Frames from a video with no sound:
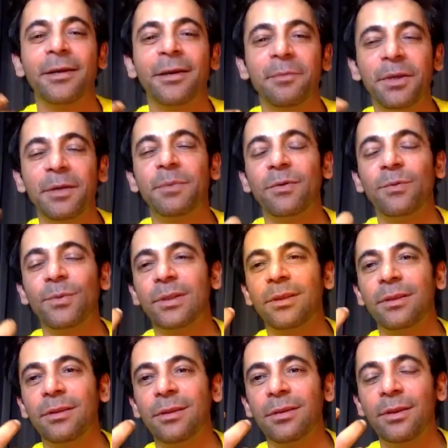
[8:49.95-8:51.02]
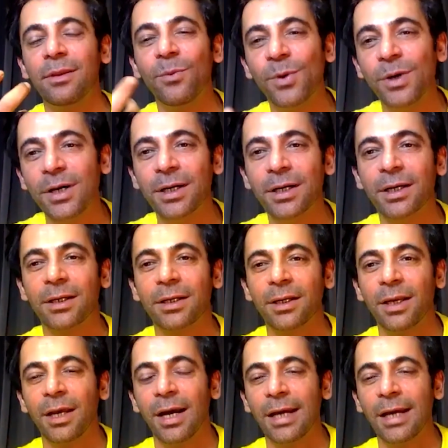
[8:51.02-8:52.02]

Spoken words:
people with the work. I